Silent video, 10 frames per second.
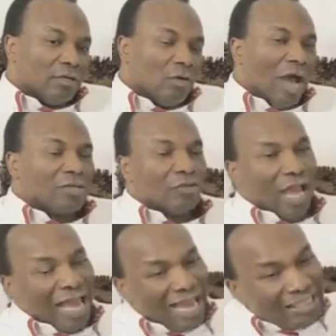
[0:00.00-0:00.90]

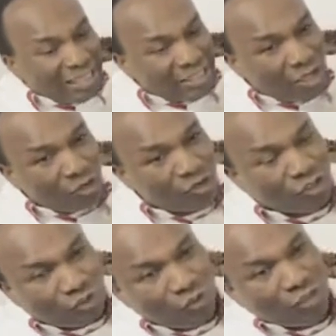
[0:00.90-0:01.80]
actually I entered
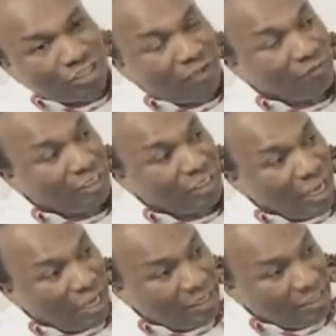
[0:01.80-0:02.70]
secondary school in
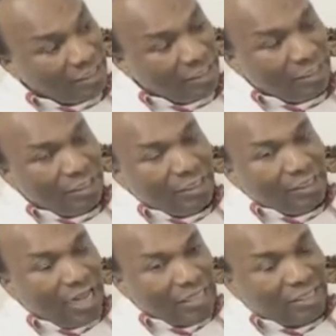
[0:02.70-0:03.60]
79.
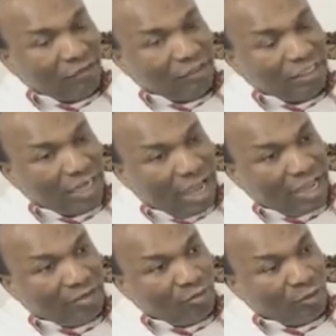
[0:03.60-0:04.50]
That
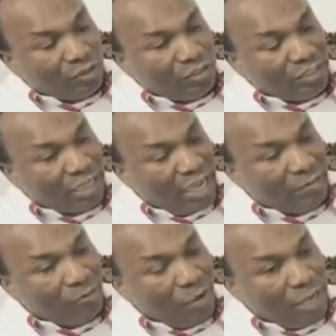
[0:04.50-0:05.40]
79 was the
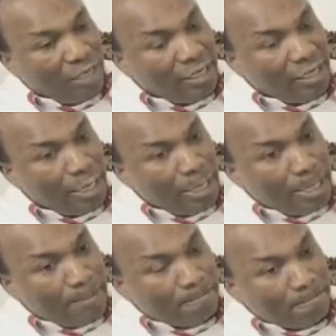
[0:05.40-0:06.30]
time when
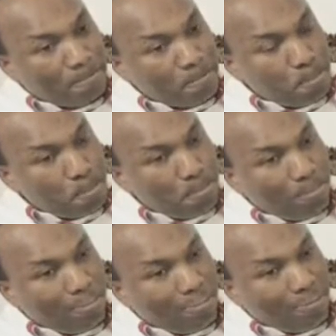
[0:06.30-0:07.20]

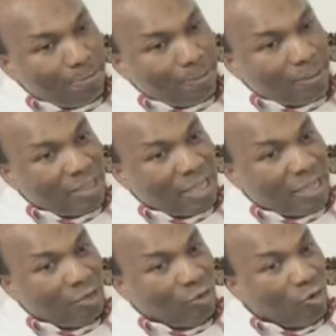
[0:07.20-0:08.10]

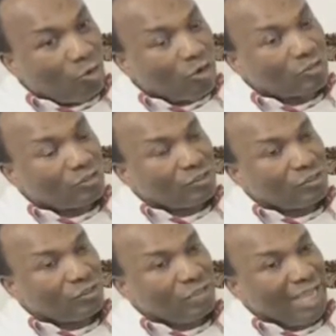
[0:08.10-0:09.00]
the
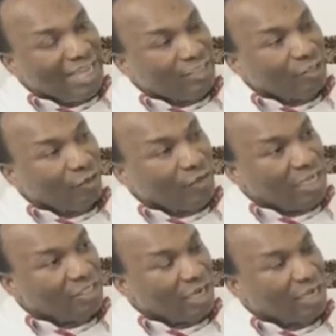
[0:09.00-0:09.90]
glorious age of
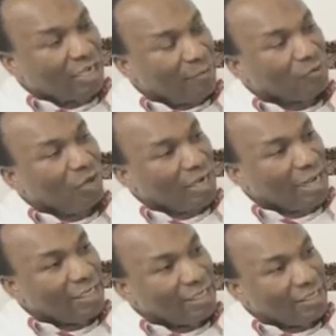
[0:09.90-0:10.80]
Nigeria came to an
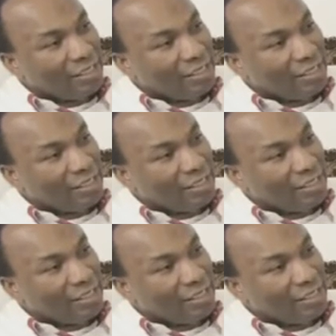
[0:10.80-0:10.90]
end.